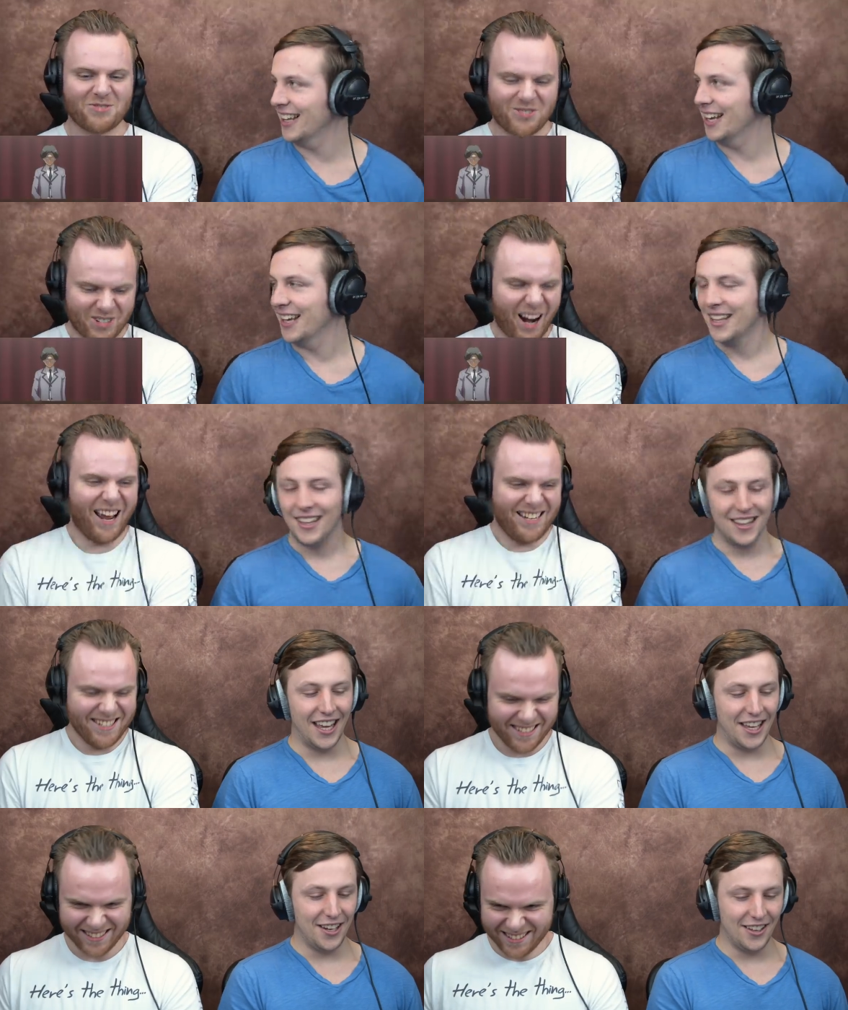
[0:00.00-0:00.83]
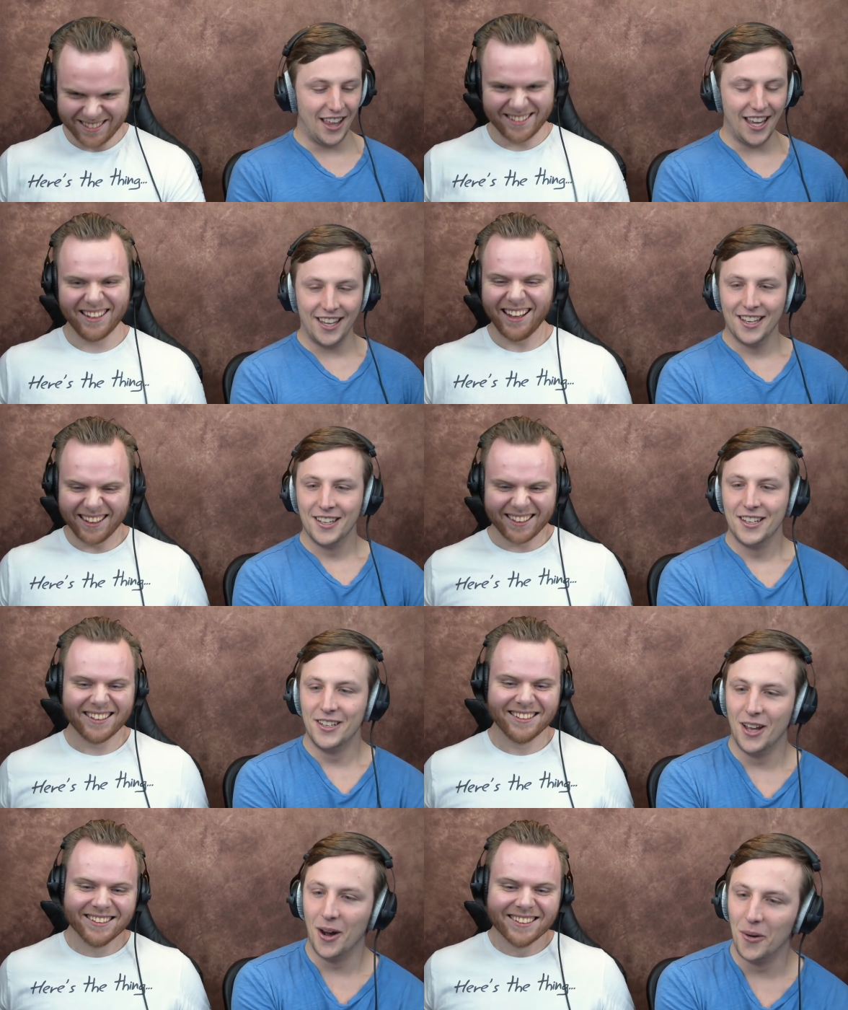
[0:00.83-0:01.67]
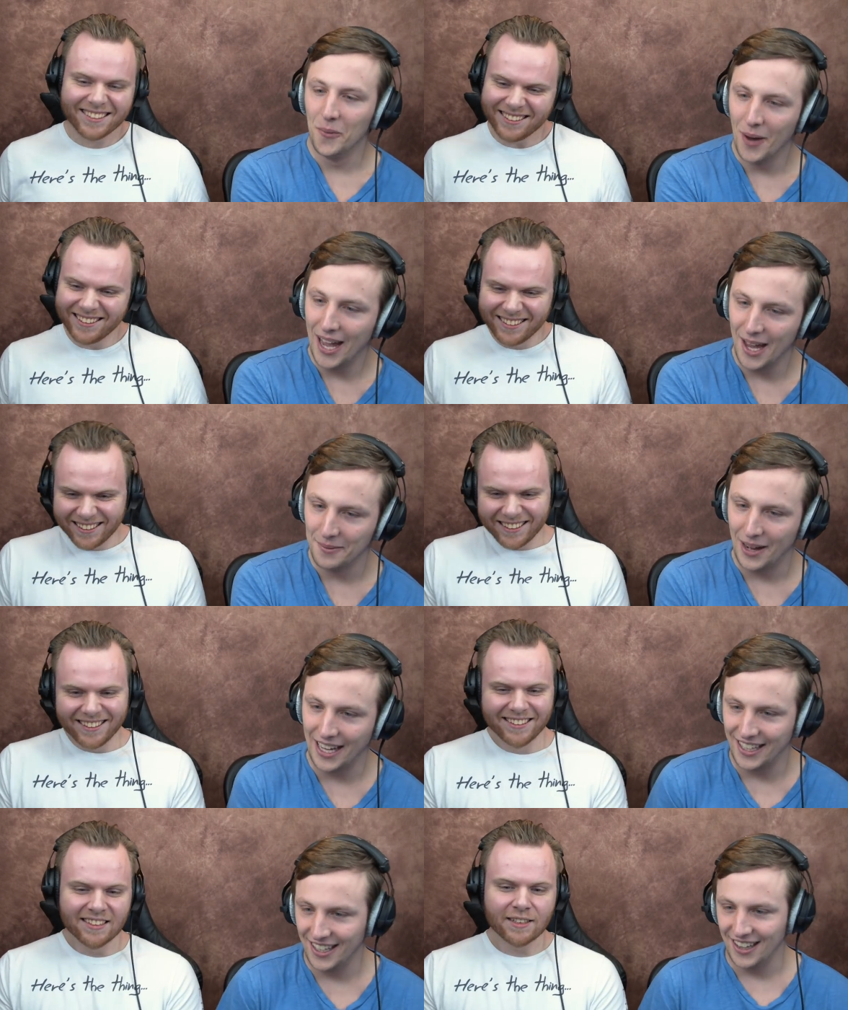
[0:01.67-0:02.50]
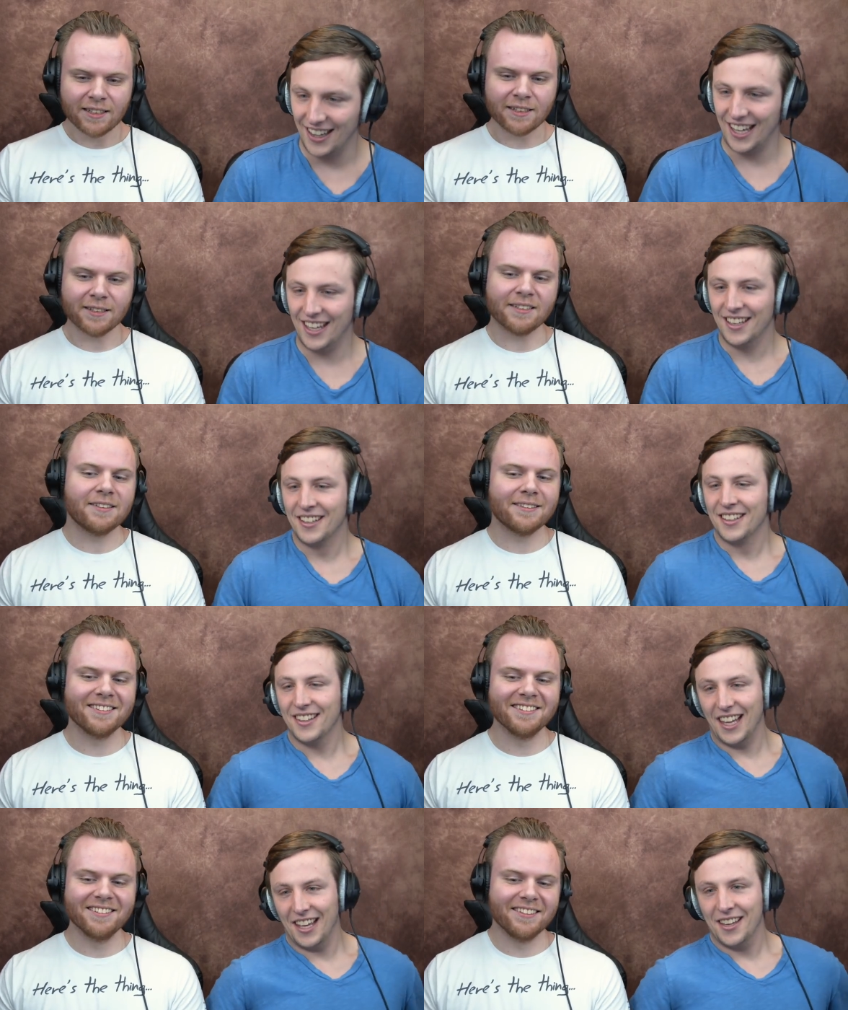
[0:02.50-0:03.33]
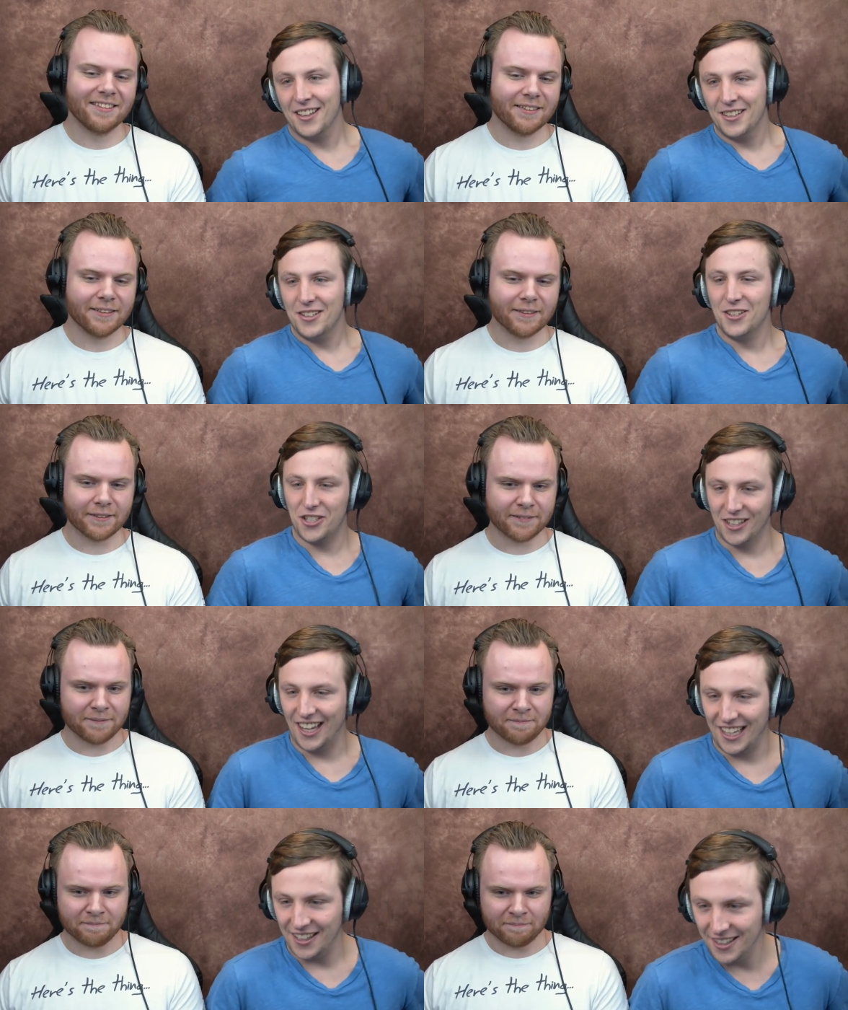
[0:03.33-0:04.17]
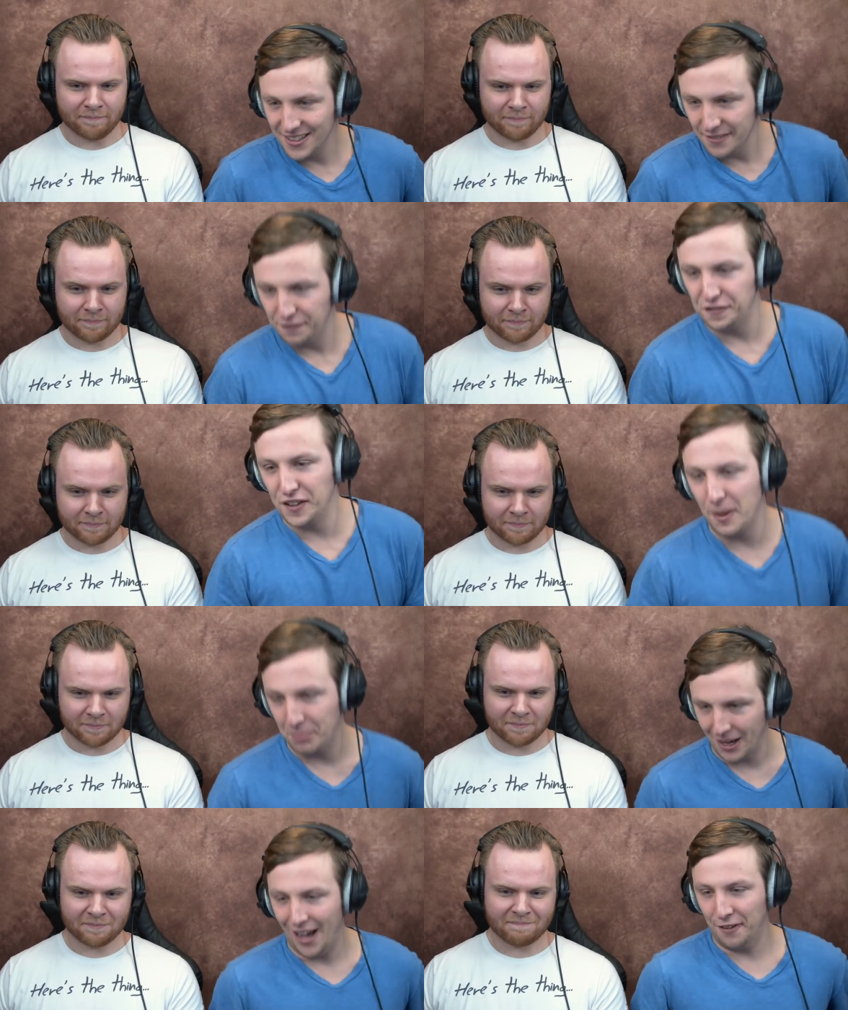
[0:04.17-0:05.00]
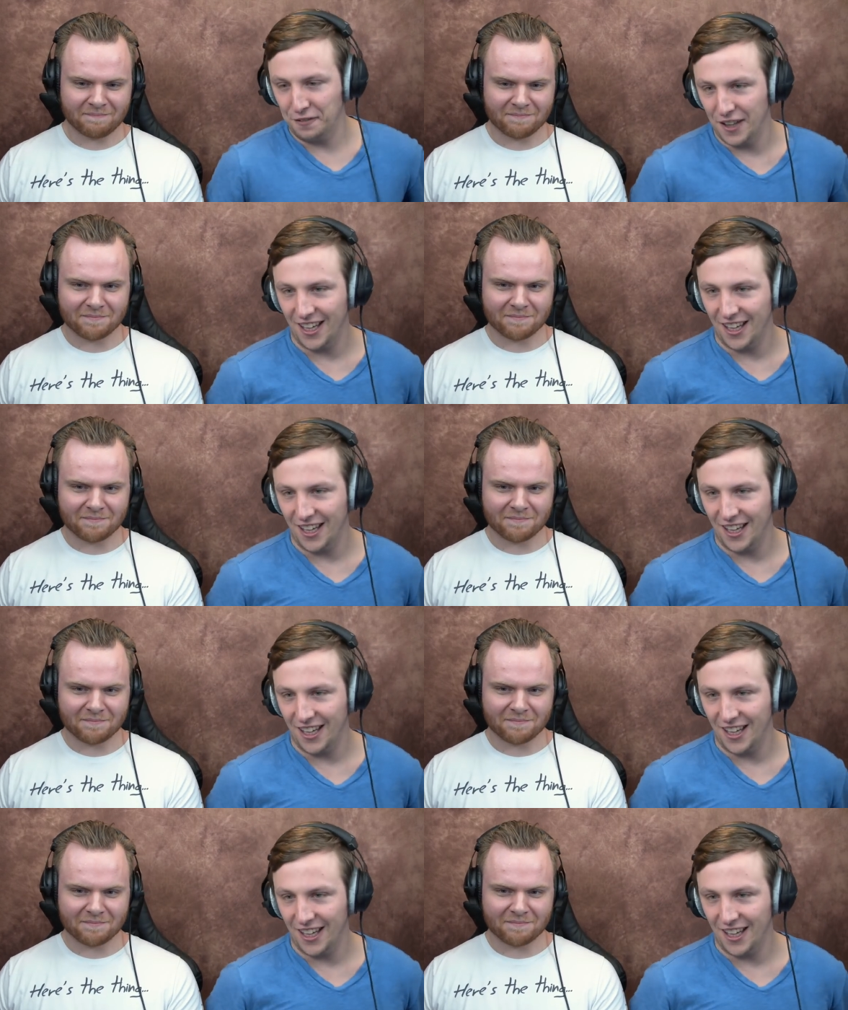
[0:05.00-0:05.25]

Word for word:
Speaker 1: like Right. like you're like no way am I gonna like like you should like flip off mm-hmm.